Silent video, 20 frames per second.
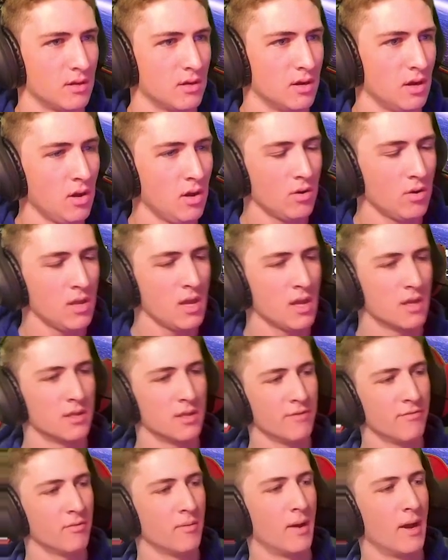Oh yeah,
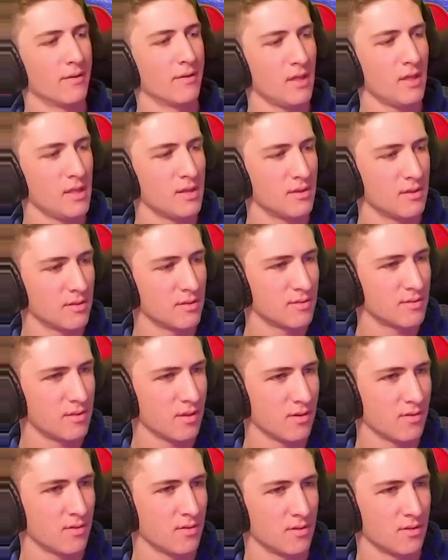never. I got a
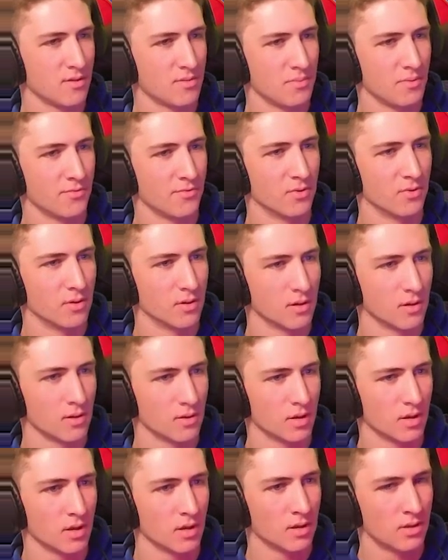six on this before.
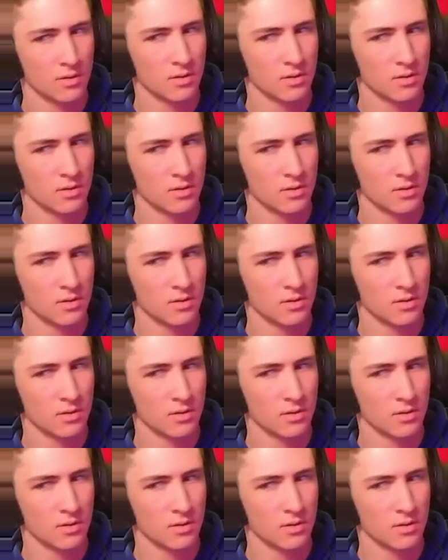Okay.